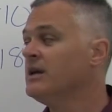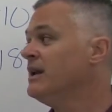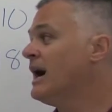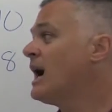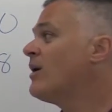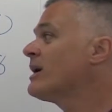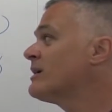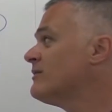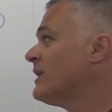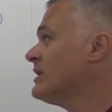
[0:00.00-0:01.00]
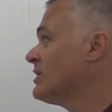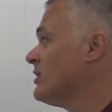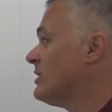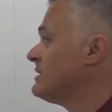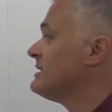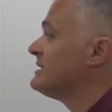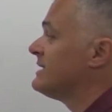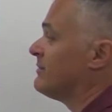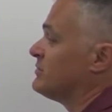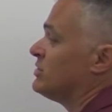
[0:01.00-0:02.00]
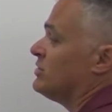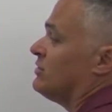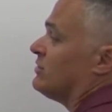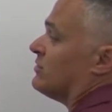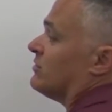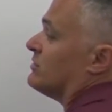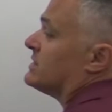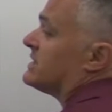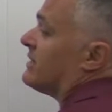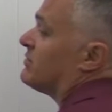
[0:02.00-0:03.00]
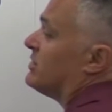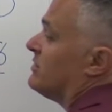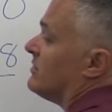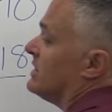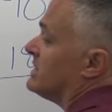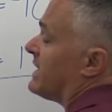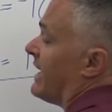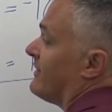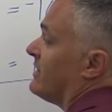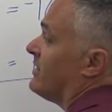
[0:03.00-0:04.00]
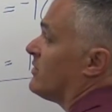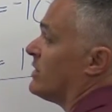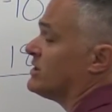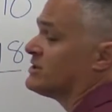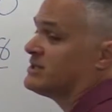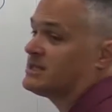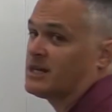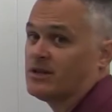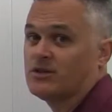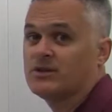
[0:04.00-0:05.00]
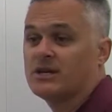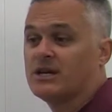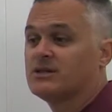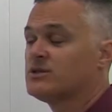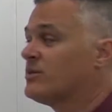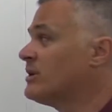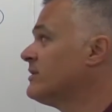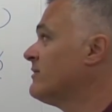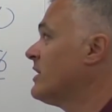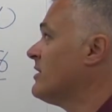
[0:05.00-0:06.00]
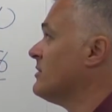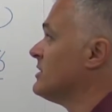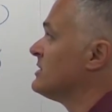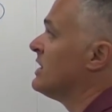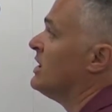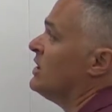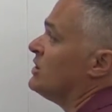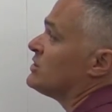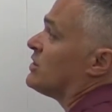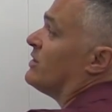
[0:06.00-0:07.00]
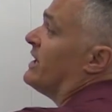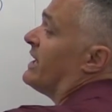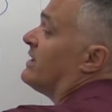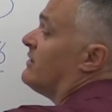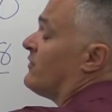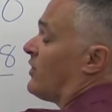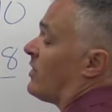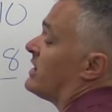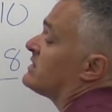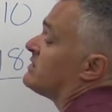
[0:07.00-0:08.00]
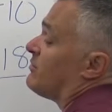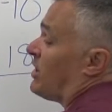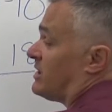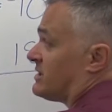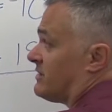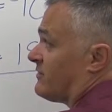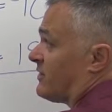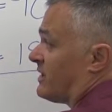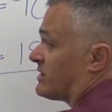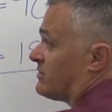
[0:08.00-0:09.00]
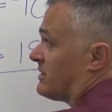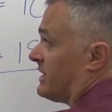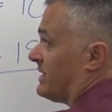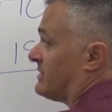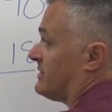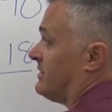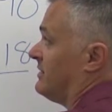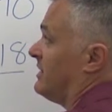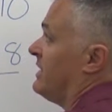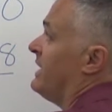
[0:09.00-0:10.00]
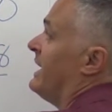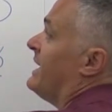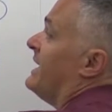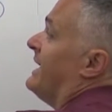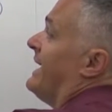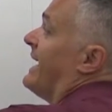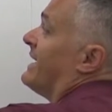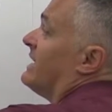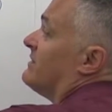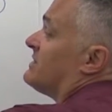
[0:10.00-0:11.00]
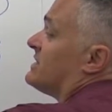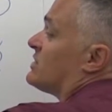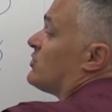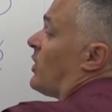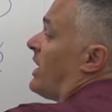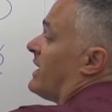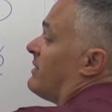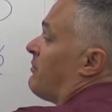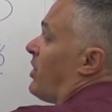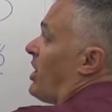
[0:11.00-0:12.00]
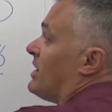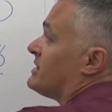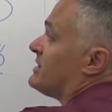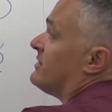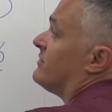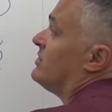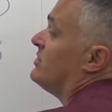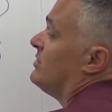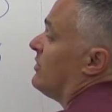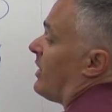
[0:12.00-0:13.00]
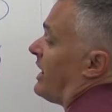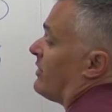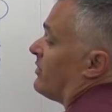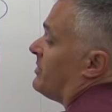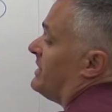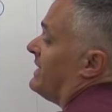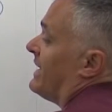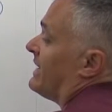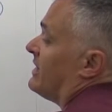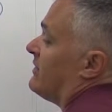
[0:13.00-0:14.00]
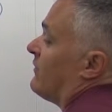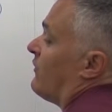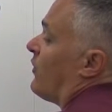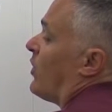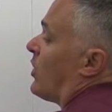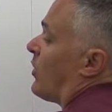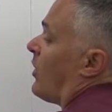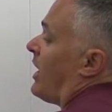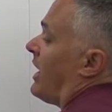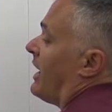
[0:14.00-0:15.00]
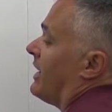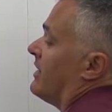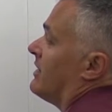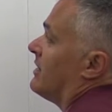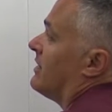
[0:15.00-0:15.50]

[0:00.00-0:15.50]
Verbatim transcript: Now I can finally go on to step two. Step two is add the equations together to cancel one of the variables. So negative 4x and positive 4x will cancel. Negative 6y and positive 2y will be negative 4y.